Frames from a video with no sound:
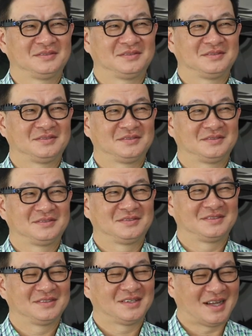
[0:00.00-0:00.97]
Hi,
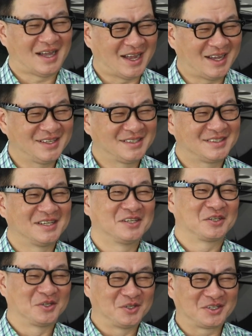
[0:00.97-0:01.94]
Willy, how are you?
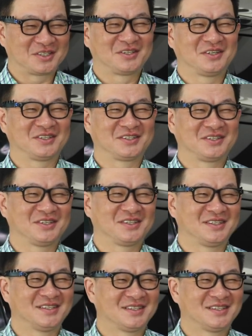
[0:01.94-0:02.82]
Good, good, good.